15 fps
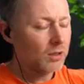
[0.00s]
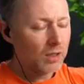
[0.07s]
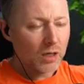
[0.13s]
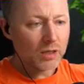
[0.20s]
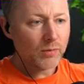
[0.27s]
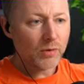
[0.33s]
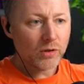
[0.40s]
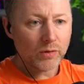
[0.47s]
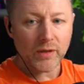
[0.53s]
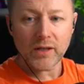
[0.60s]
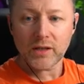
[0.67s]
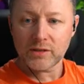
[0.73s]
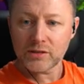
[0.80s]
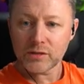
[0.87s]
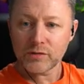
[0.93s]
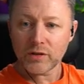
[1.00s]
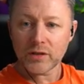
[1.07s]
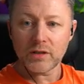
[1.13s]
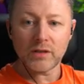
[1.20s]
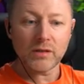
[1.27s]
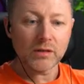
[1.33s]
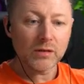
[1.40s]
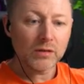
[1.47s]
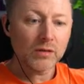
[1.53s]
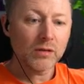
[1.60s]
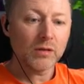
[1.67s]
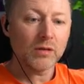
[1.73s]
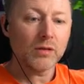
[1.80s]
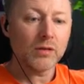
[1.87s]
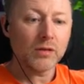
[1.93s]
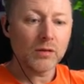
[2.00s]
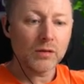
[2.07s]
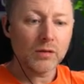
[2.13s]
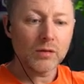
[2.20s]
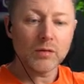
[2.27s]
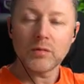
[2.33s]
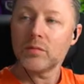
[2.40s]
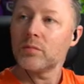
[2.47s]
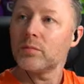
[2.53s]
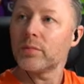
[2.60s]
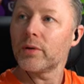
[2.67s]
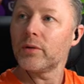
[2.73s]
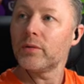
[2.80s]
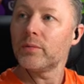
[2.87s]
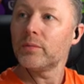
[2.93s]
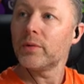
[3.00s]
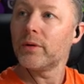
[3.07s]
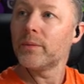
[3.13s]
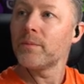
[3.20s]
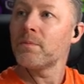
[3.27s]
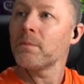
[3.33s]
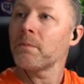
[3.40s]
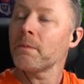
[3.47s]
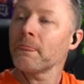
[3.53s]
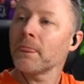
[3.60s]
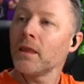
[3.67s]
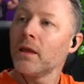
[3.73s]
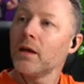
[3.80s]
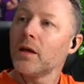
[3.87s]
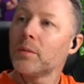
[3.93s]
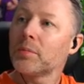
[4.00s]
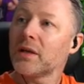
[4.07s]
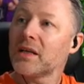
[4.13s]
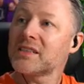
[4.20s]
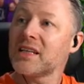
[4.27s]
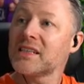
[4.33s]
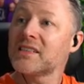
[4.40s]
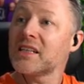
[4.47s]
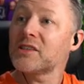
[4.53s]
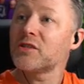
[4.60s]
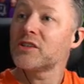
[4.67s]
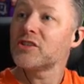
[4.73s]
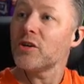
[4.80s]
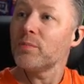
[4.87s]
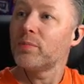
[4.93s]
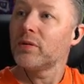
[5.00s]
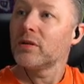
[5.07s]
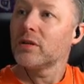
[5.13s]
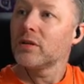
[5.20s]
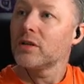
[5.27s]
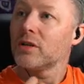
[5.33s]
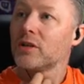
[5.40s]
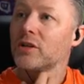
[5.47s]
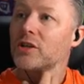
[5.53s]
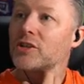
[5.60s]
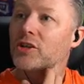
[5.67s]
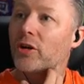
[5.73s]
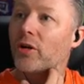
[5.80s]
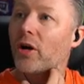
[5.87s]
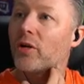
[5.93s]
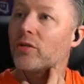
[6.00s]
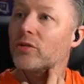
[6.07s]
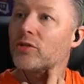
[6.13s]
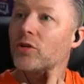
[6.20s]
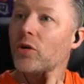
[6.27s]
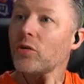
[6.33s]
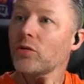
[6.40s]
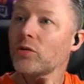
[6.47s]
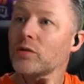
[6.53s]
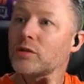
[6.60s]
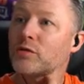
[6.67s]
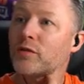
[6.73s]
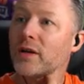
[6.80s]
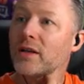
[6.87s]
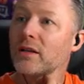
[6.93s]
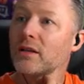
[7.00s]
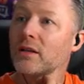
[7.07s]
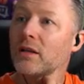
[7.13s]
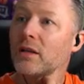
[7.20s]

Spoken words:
I can't want to go in it because it's fucking brutal, but... Politicised, thanks to the sub. Shout out to all those fighting